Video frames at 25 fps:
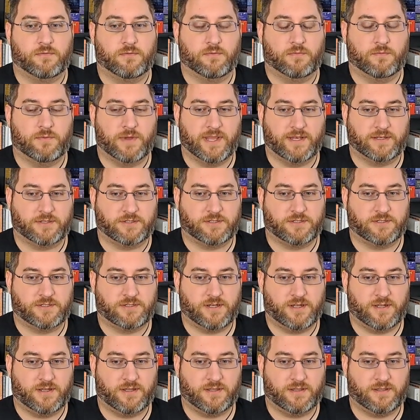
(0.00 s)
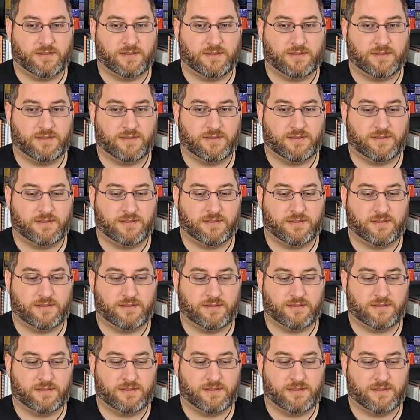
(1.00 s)
which
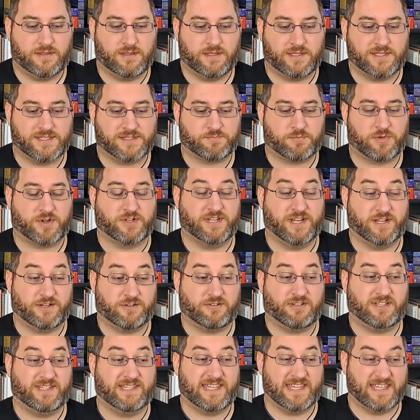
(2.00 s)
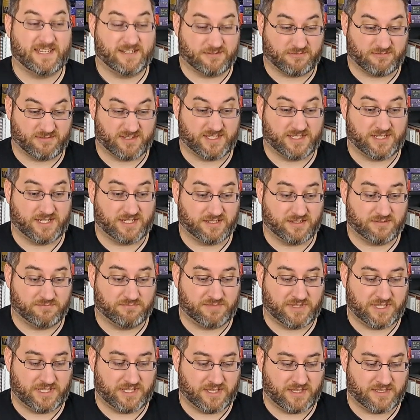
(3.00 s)
is particularly interesting
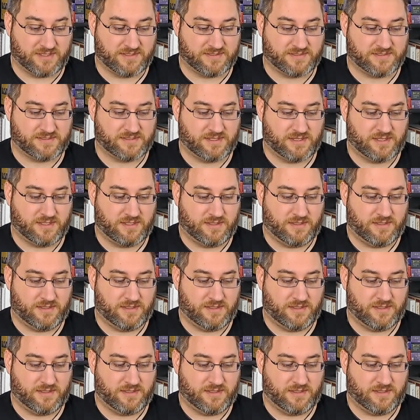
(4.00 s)
because